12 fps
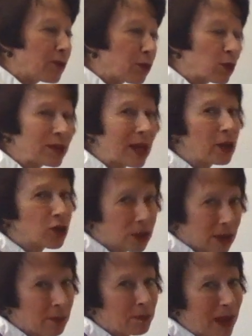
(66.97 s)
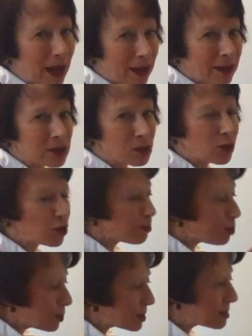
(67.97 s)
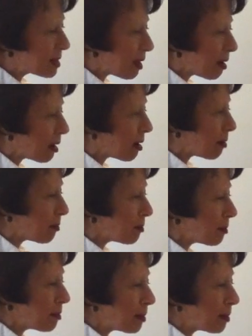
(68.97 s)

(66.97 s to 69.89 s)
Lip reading: a rotational balance which puts the arm